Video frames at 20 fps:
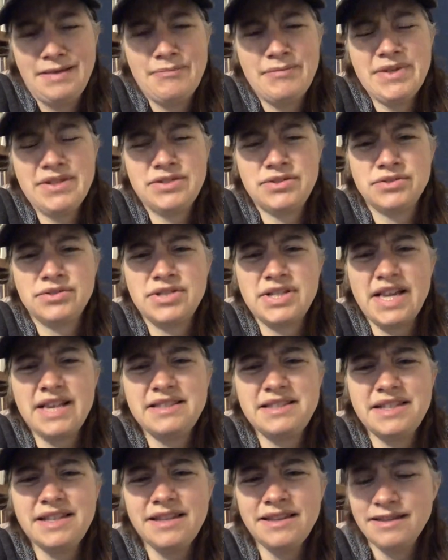Mr.
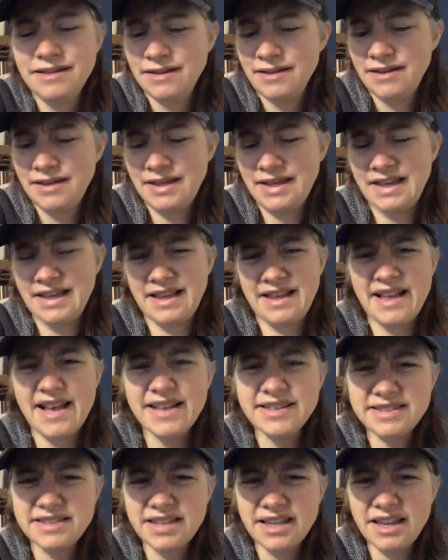Jesse? In
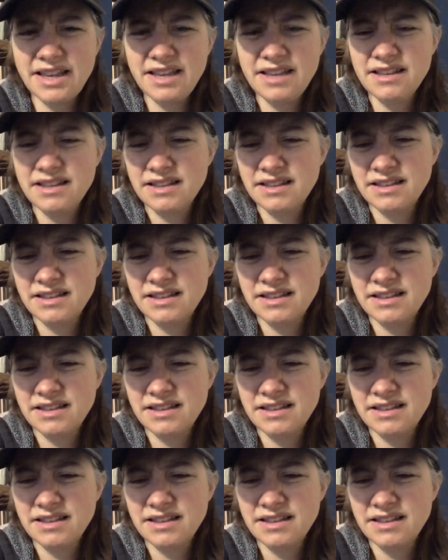custody?